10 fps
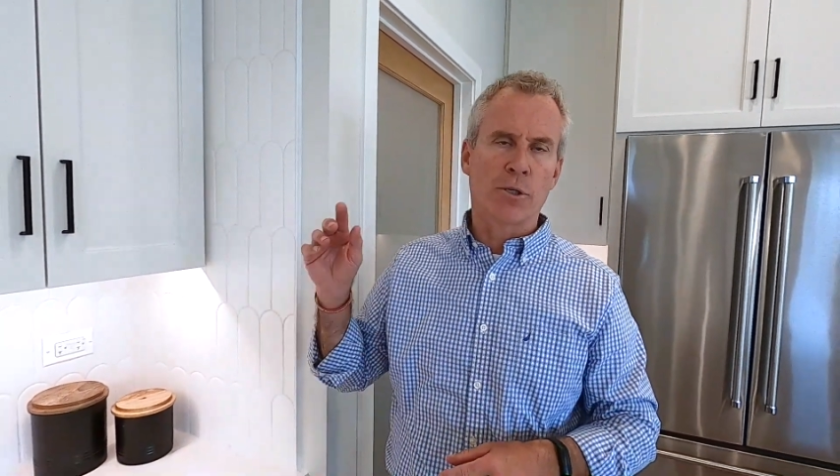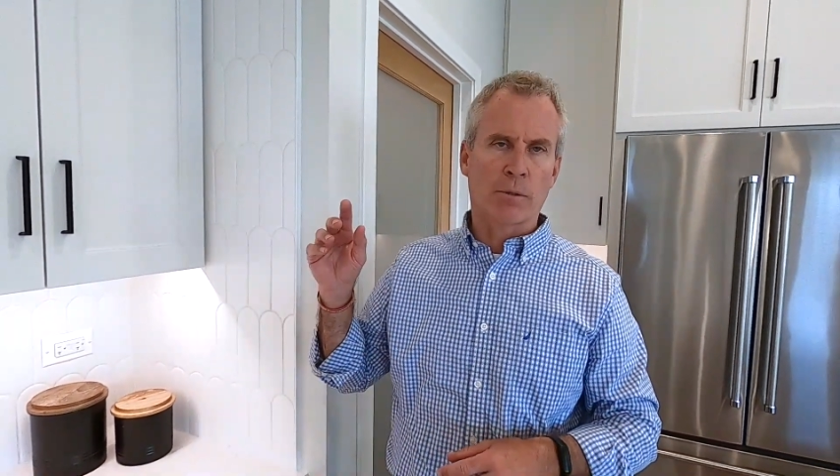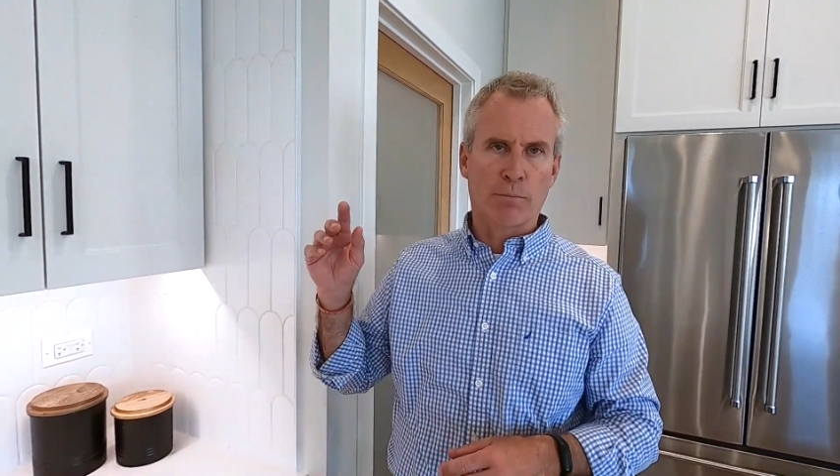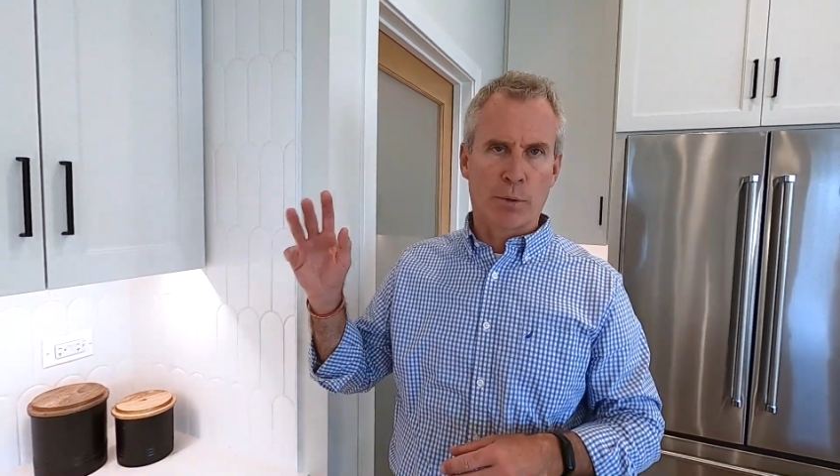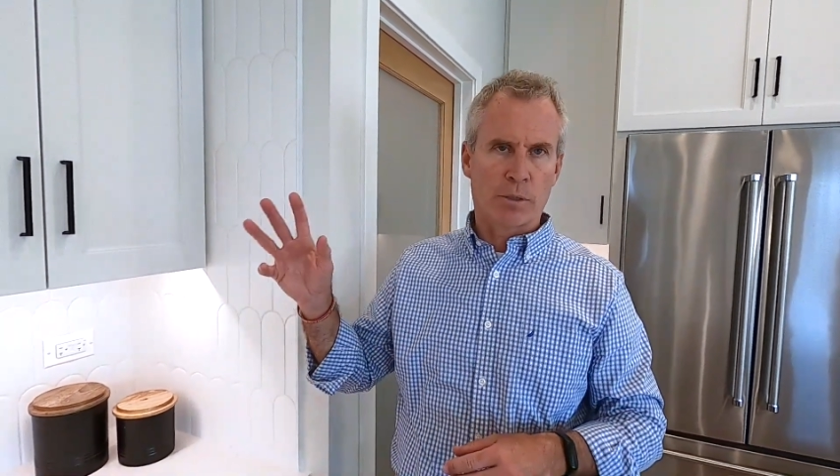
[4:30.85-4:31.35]
You
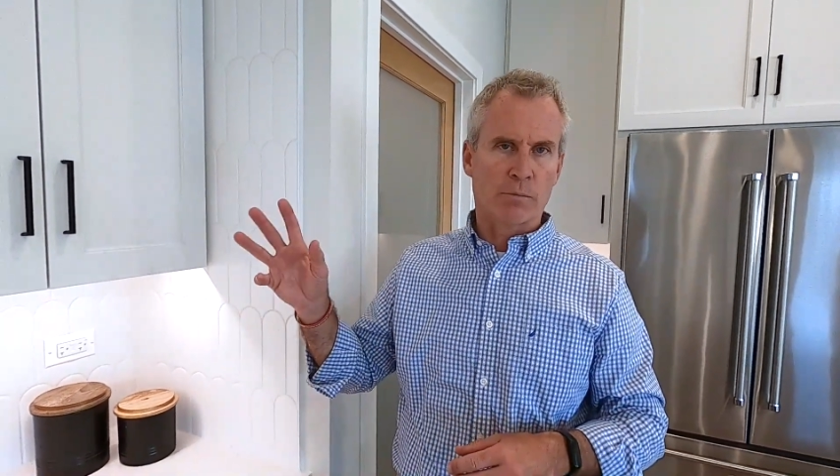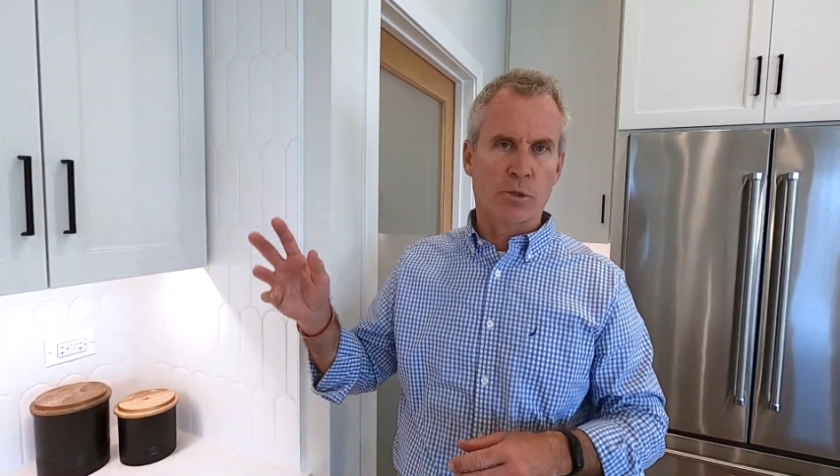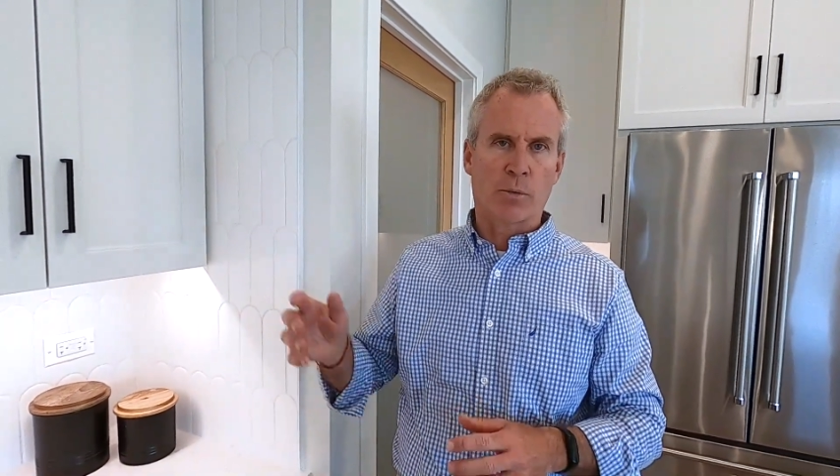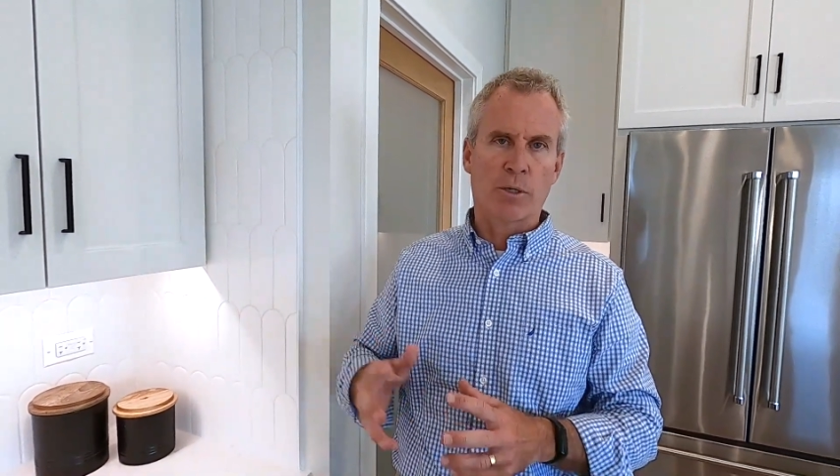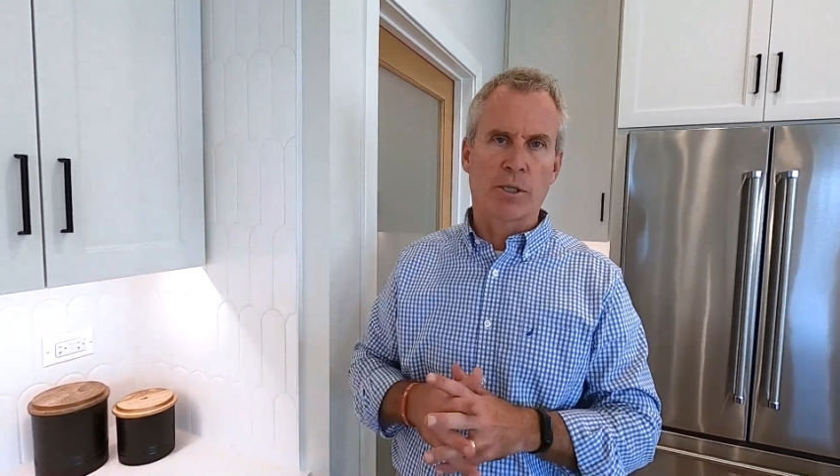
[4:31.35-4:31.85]
can put some
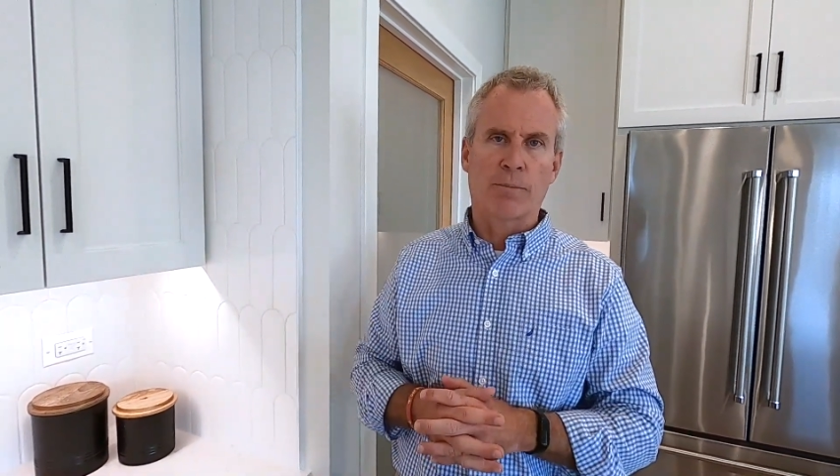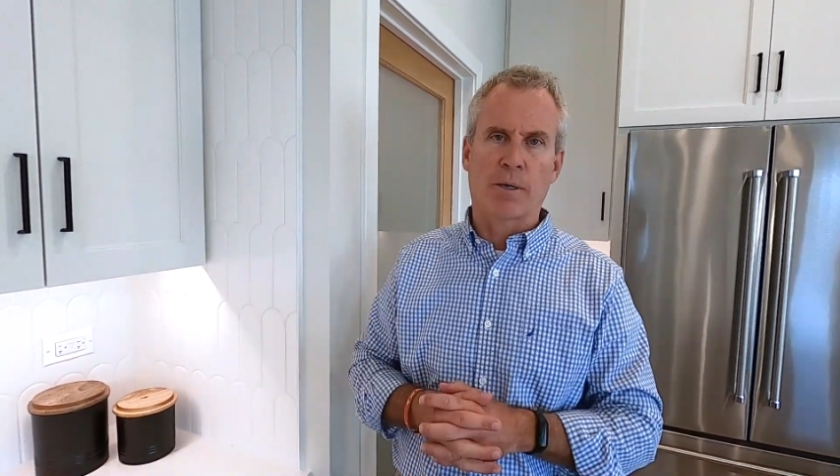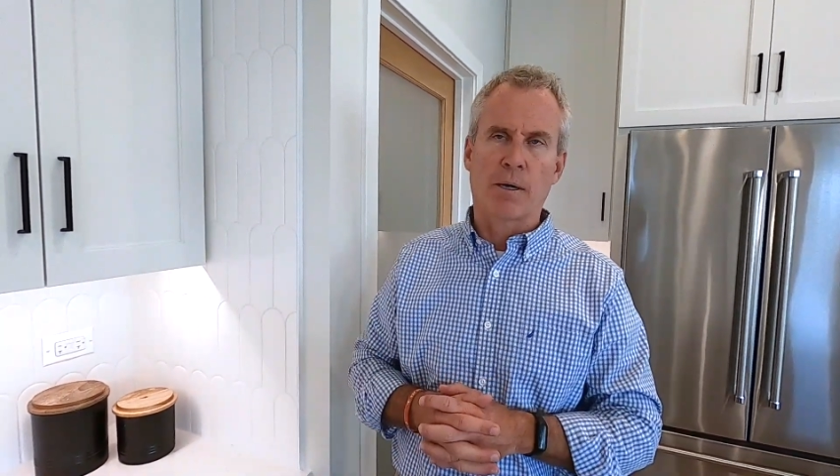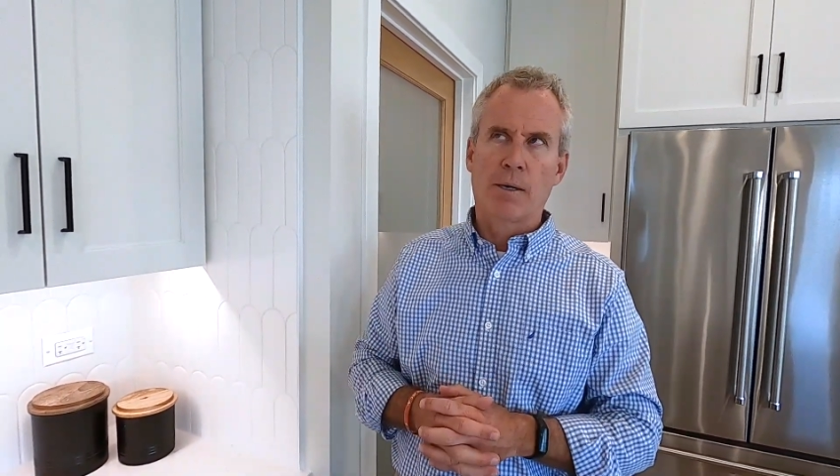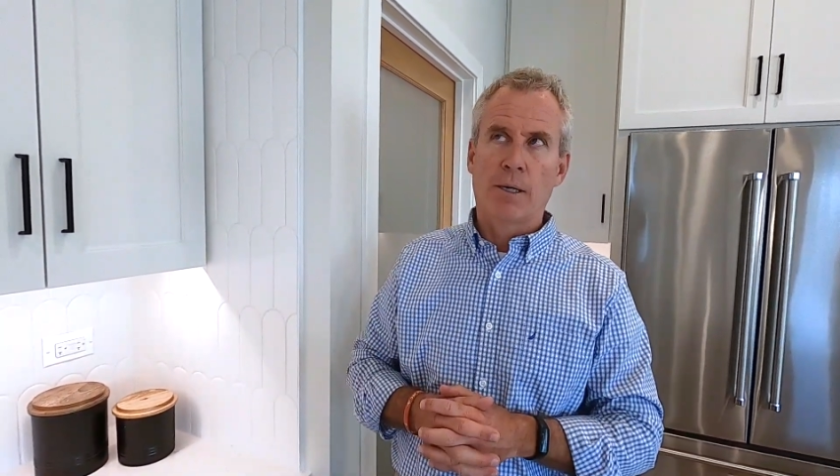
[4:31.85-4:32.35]
storage up
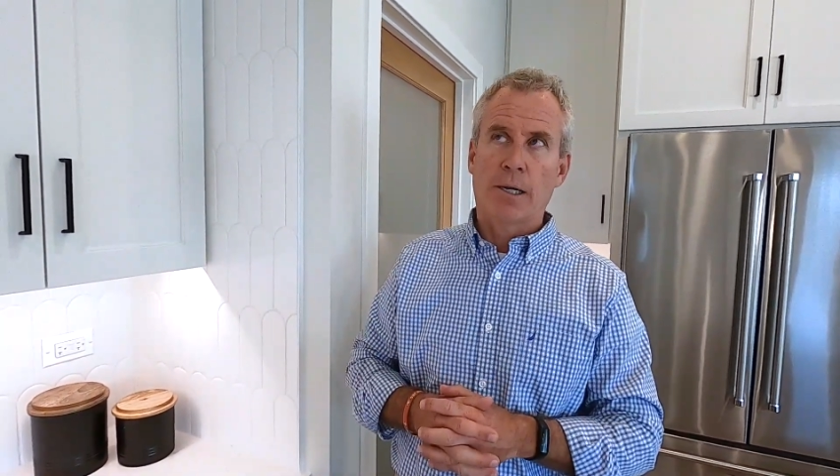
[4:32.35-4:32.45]
there,